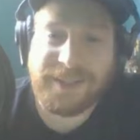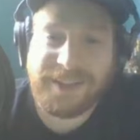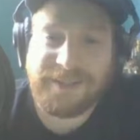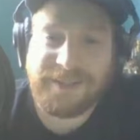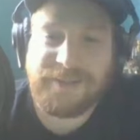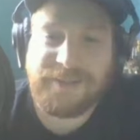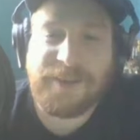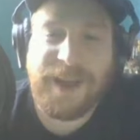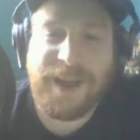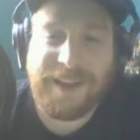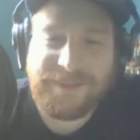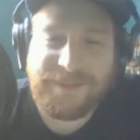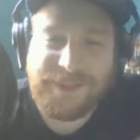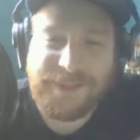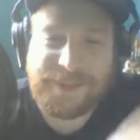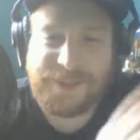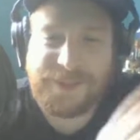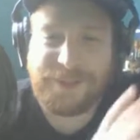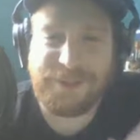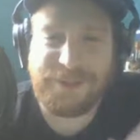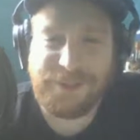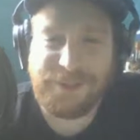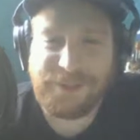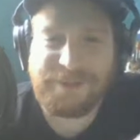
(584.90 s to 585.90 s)
if you have to
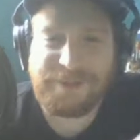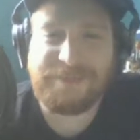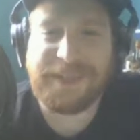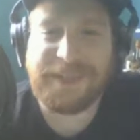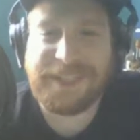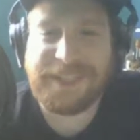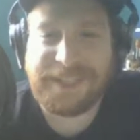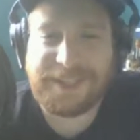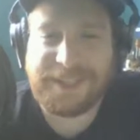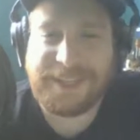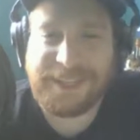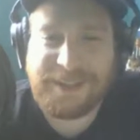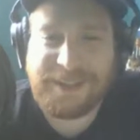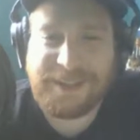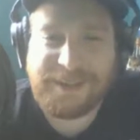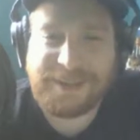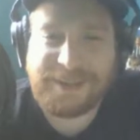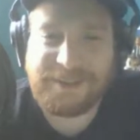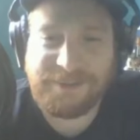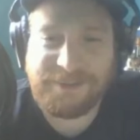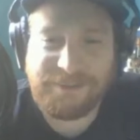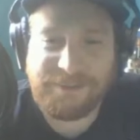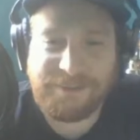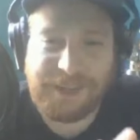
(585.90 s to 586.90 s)
choose your beasting,
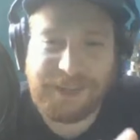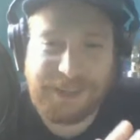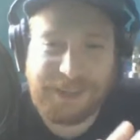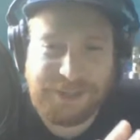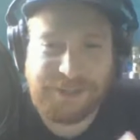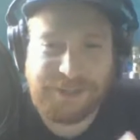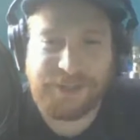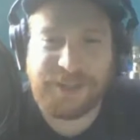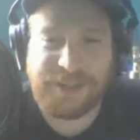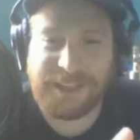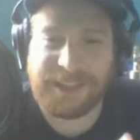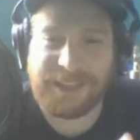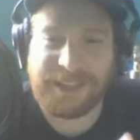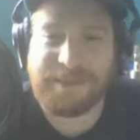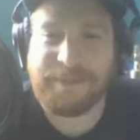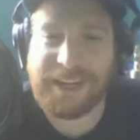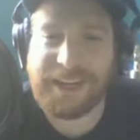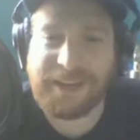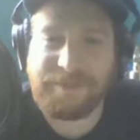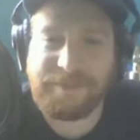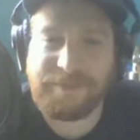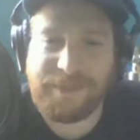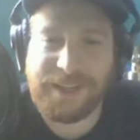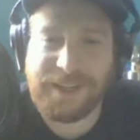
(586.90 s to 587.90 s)
you really should
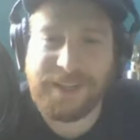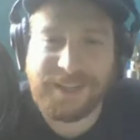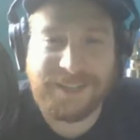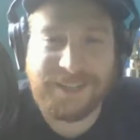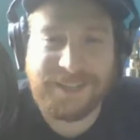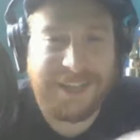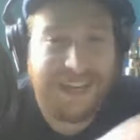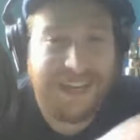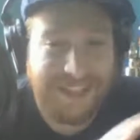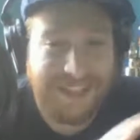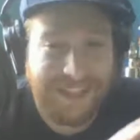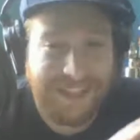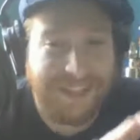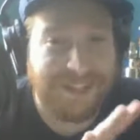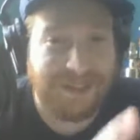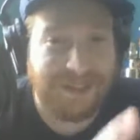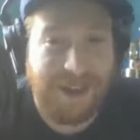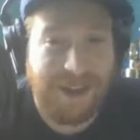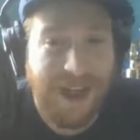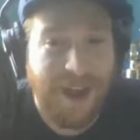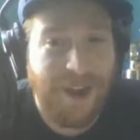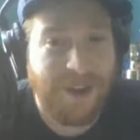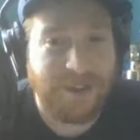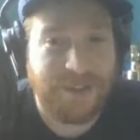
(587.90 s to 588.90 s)
limit it, because that's
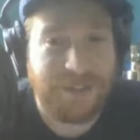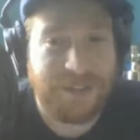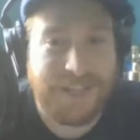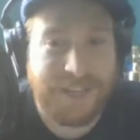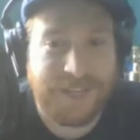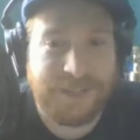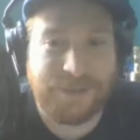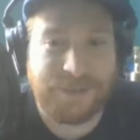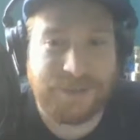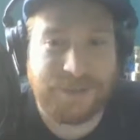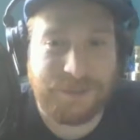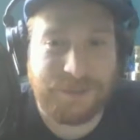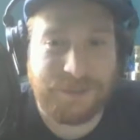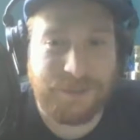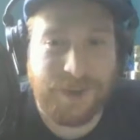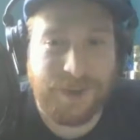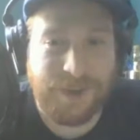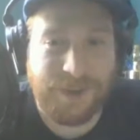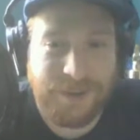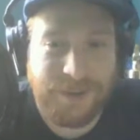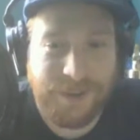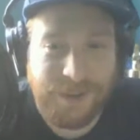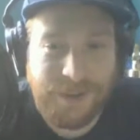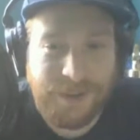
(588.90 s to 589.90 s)
a hard schedule to
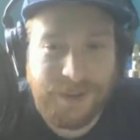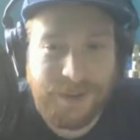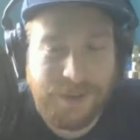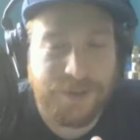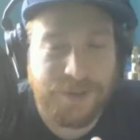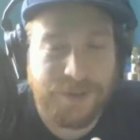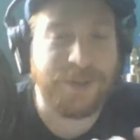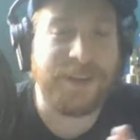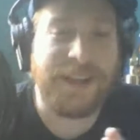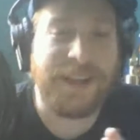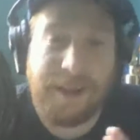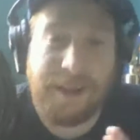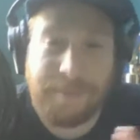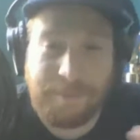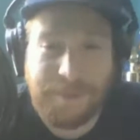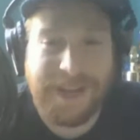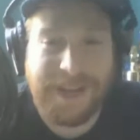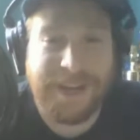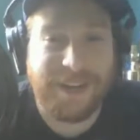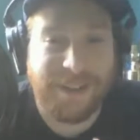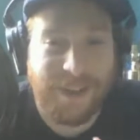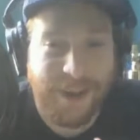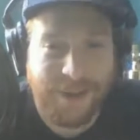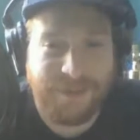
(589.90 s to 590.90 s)
work. Sure, you're getting
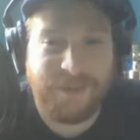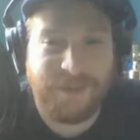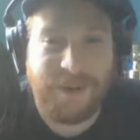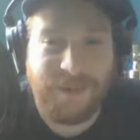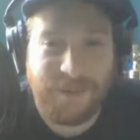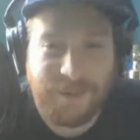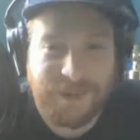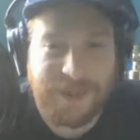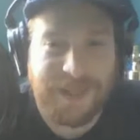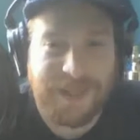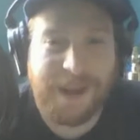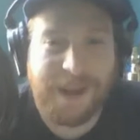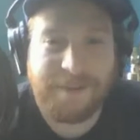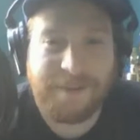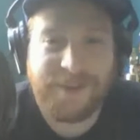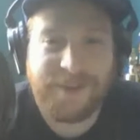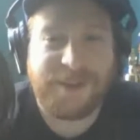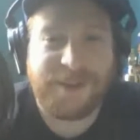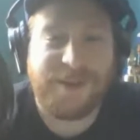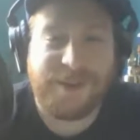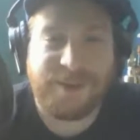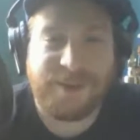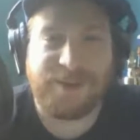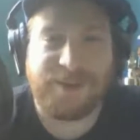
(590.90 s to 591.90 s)
paid a lot of overtime when
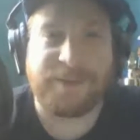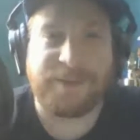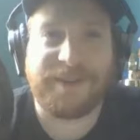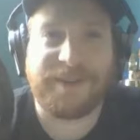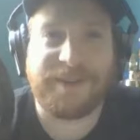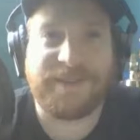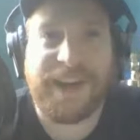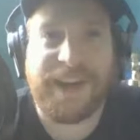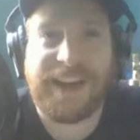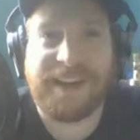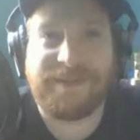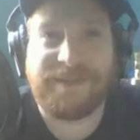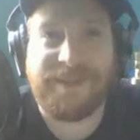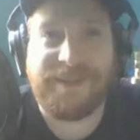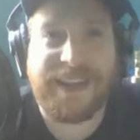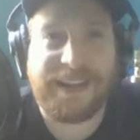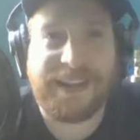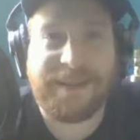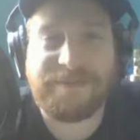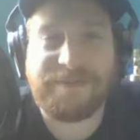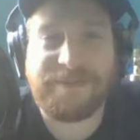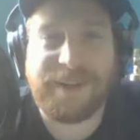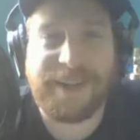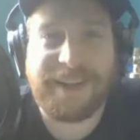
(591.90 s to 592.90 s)
you're going
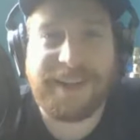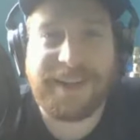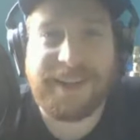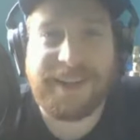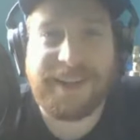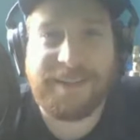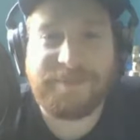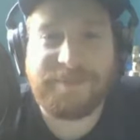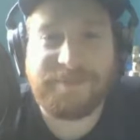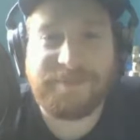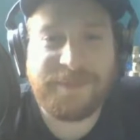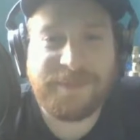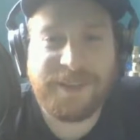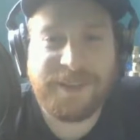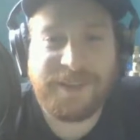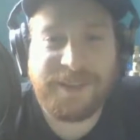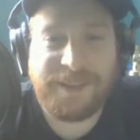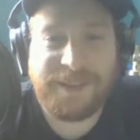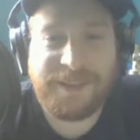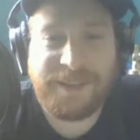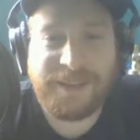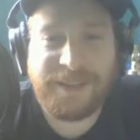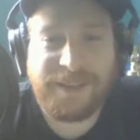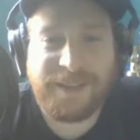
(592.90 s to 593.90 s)
25-8, but,
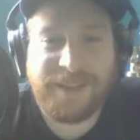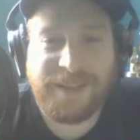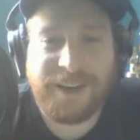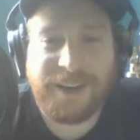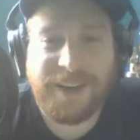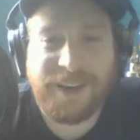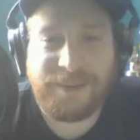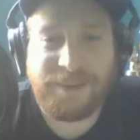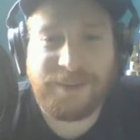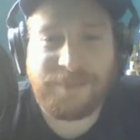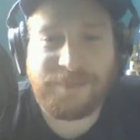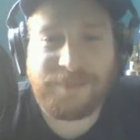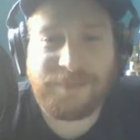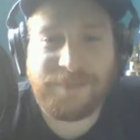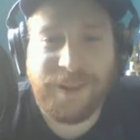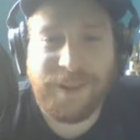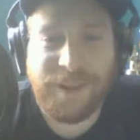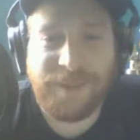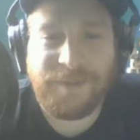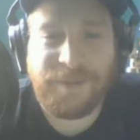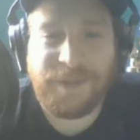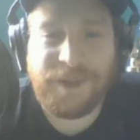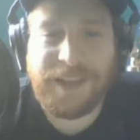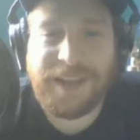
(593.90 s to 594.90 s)

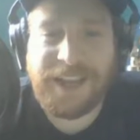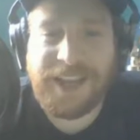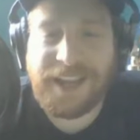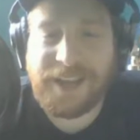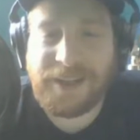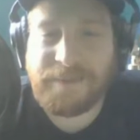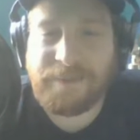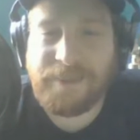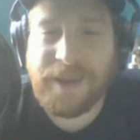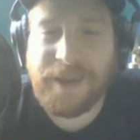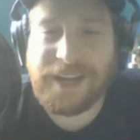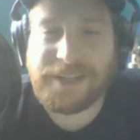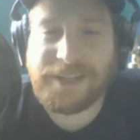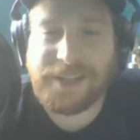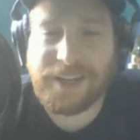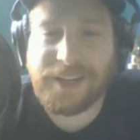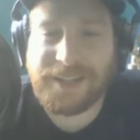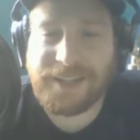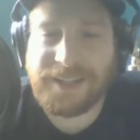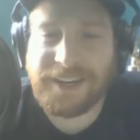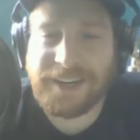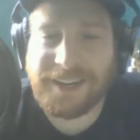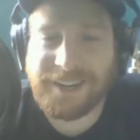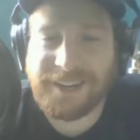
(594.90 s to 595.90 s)
if you can get your
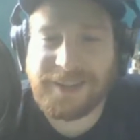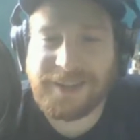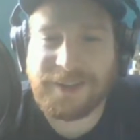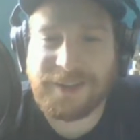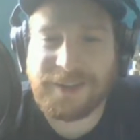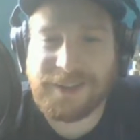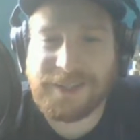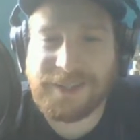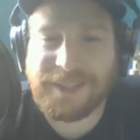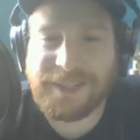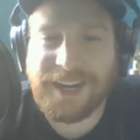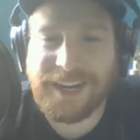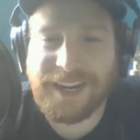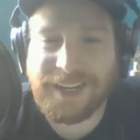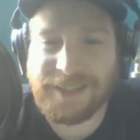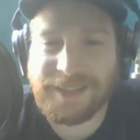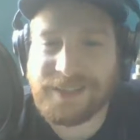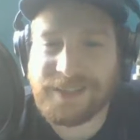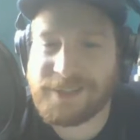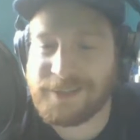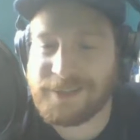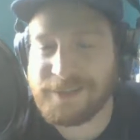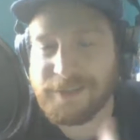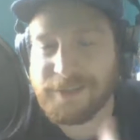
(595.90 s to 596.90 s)
paycheck done in 30
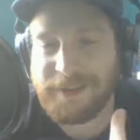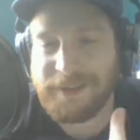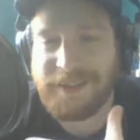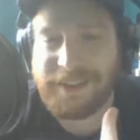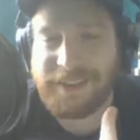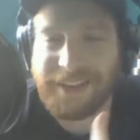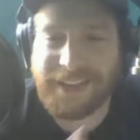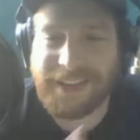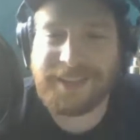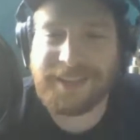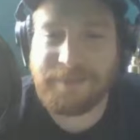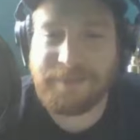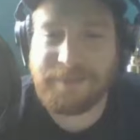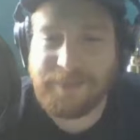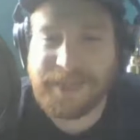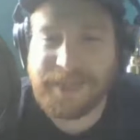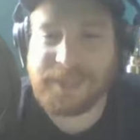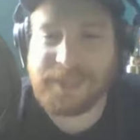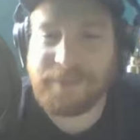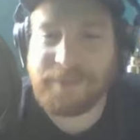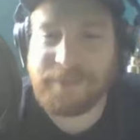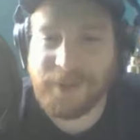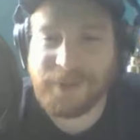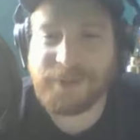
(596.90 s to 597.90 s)
seconds, that's the
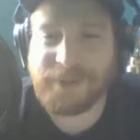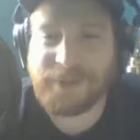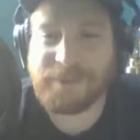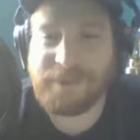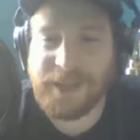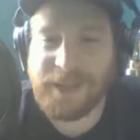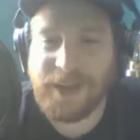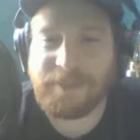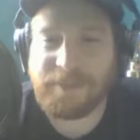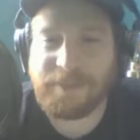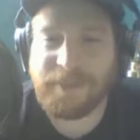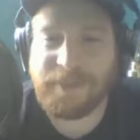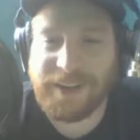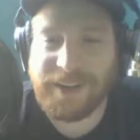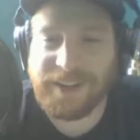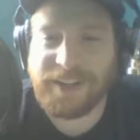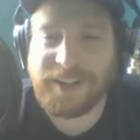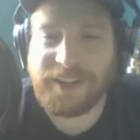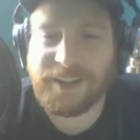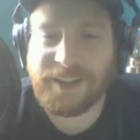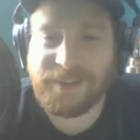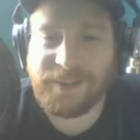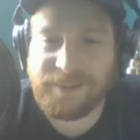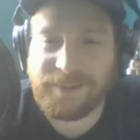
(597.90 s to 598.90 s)
beast mode to be
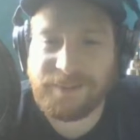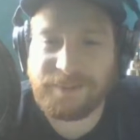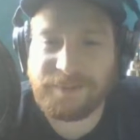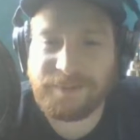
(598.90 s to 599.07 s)
operating under.